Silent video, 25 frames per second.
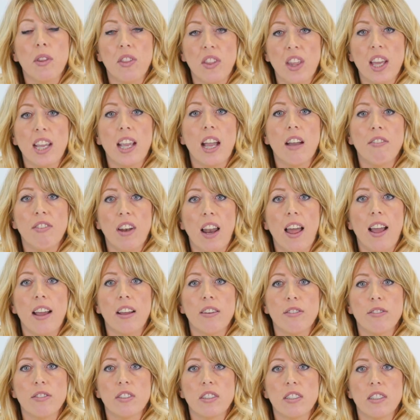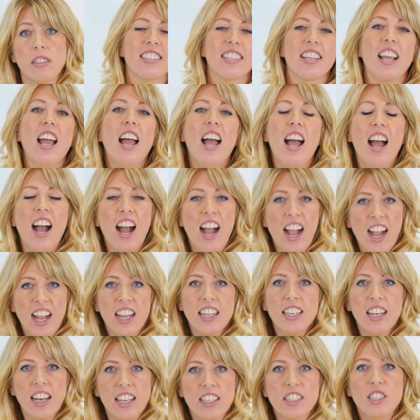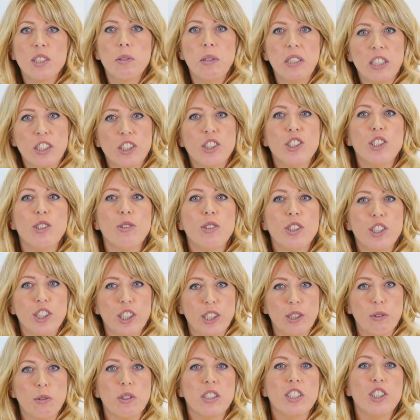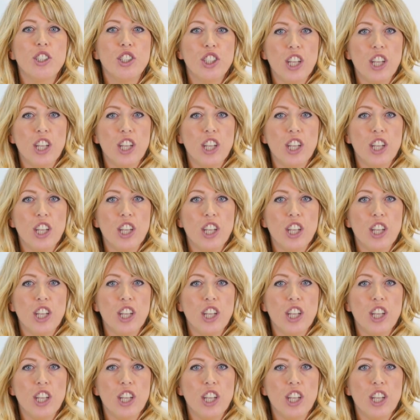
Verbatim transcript: that they have left. I'd like to introduce you to